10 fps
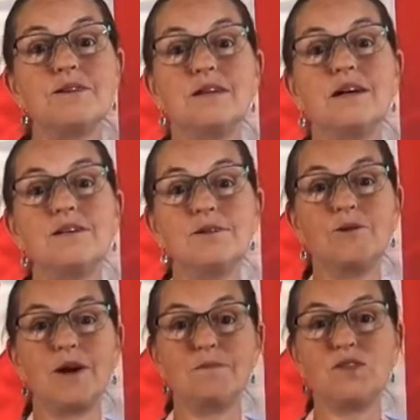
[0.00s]
100
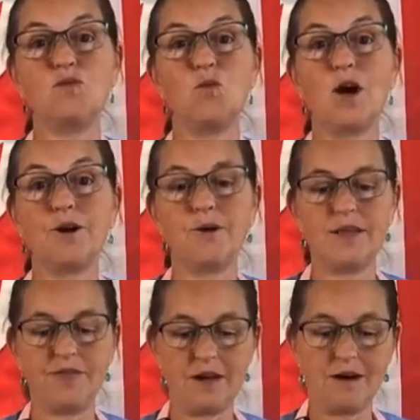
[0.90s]
grams of water in
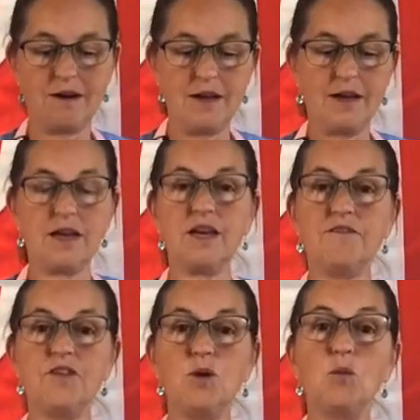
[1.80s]
there if
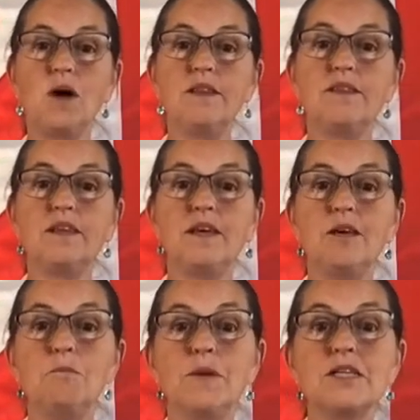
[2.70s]
you want the
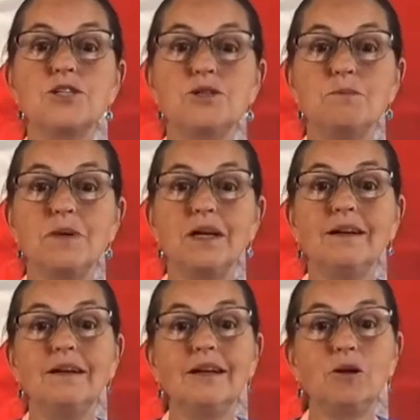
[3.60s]
mixture to be a
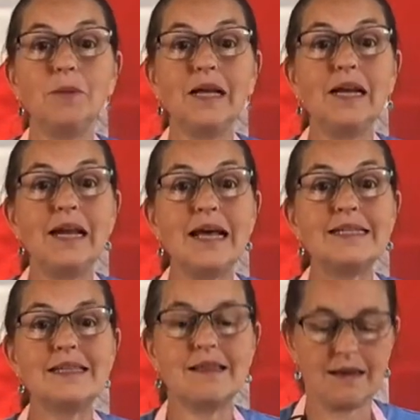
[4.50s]
little bit less
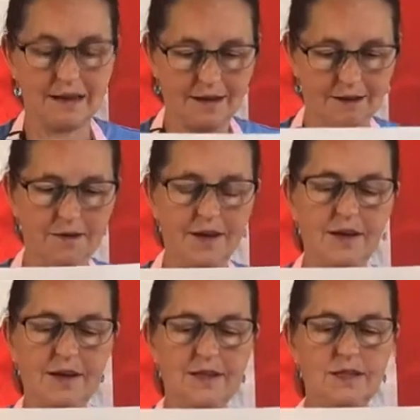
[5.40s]
thick.
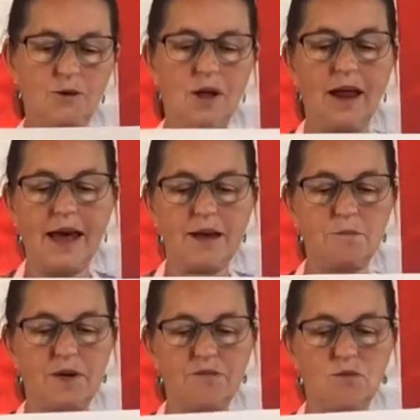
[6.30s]
So I'll add a bit
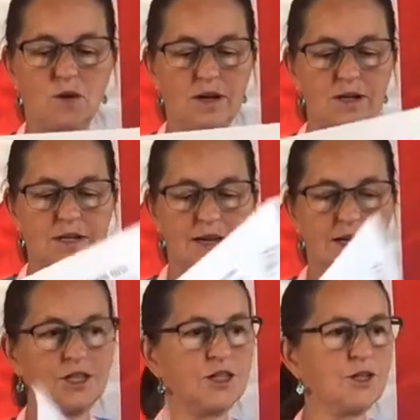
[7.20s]
of water to that
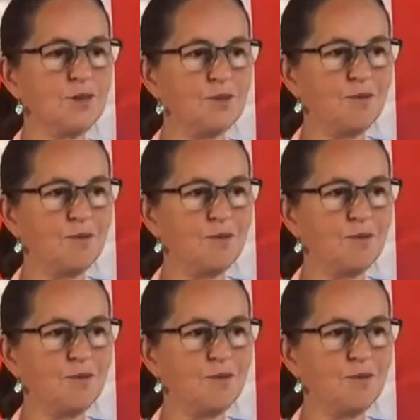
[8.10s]
too.